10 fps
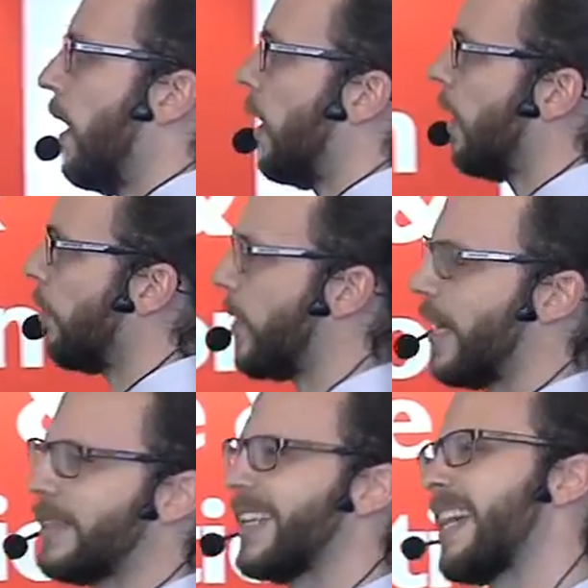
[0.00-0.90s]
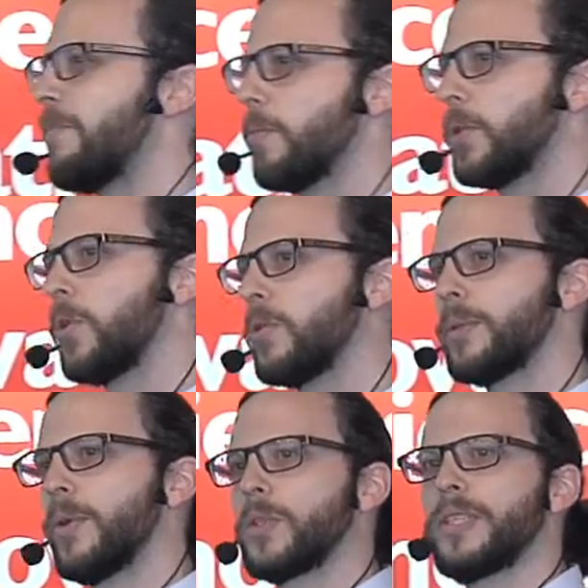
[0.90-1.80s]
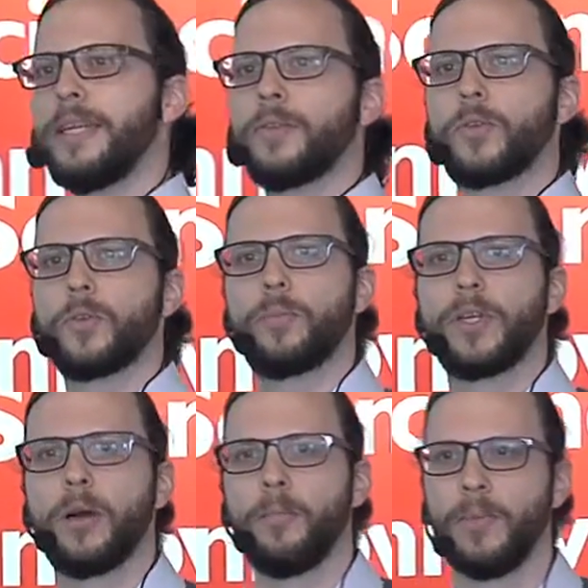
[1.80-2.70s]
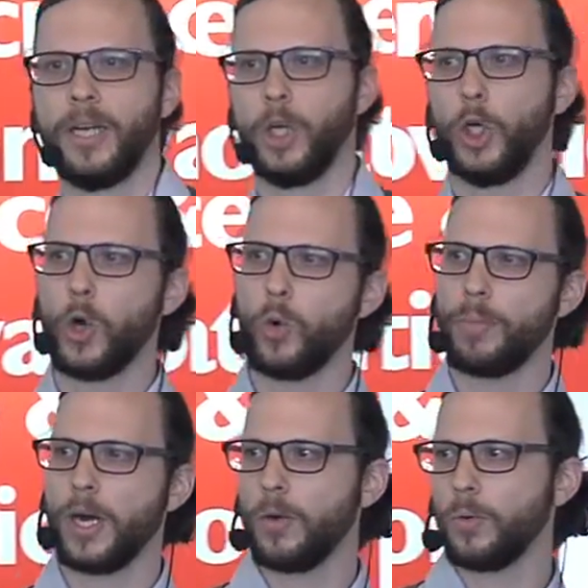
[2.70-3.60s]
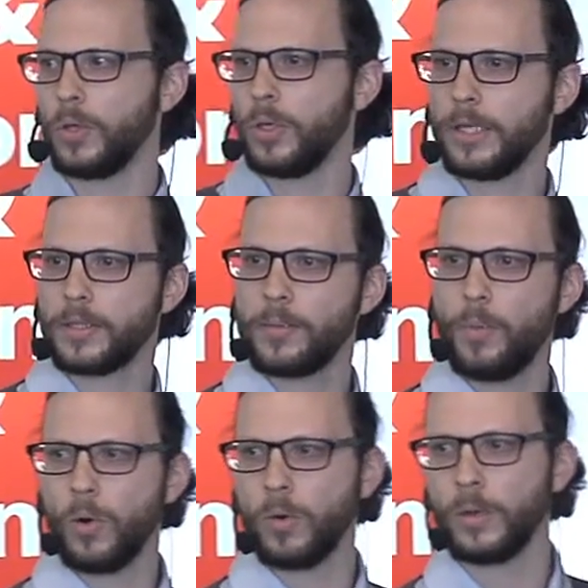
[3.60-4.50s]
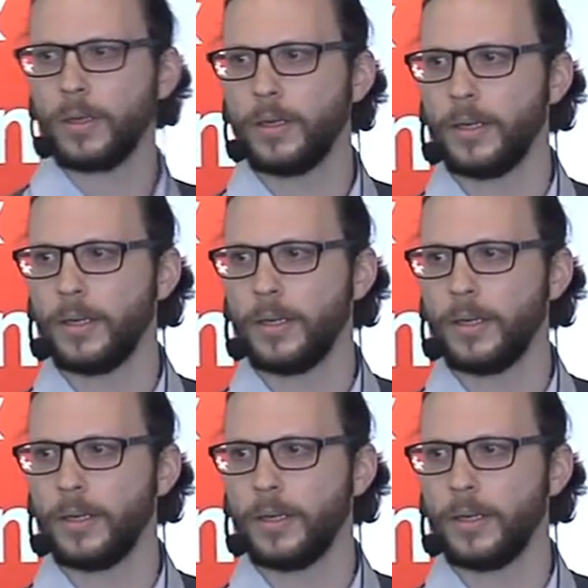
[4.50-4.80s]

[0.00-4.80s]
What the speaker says: And then everyone talks about sensors become low power and small.